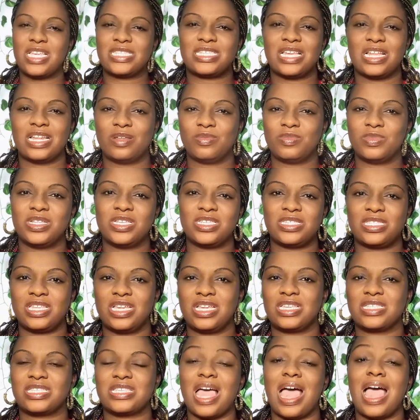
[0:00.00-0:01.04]
telling me these
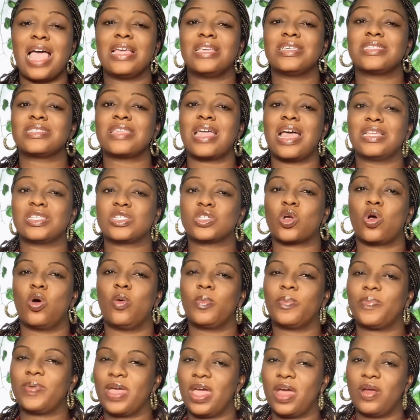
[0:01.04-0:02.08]
things, I start
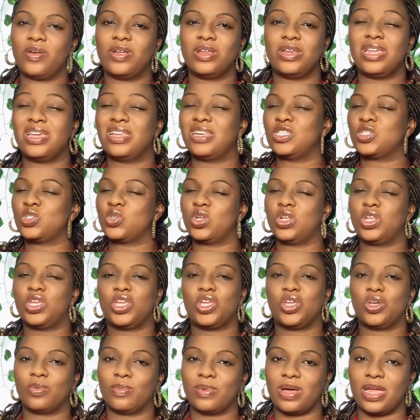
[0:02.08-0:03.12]
comparing. It is only
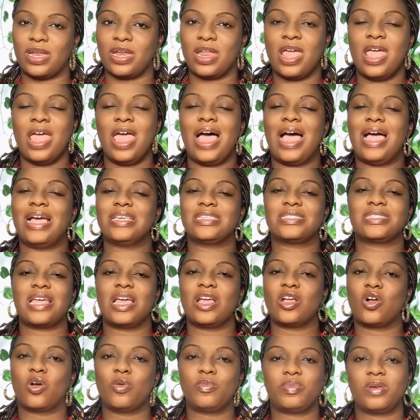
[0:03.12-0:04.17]
human. I start
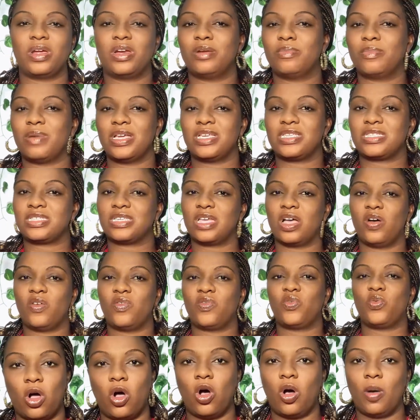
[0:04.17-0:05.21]
comparing myself
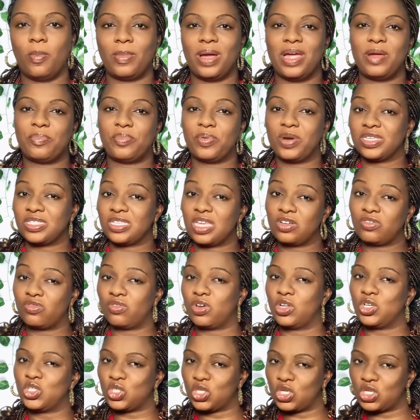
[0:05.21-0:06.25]
with, or my present
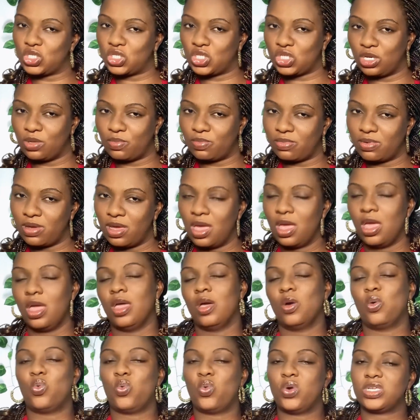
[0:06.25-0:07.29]
relationship
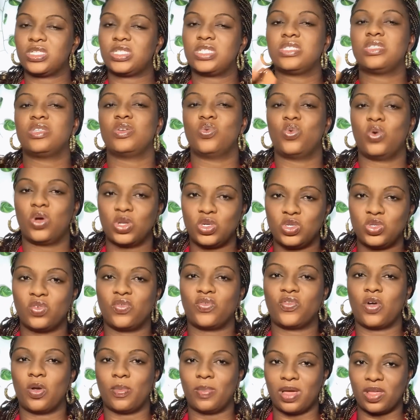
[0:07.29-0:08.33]
with the one you've
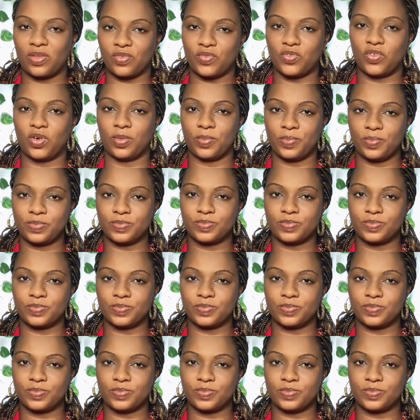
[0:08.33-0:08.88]
come out from.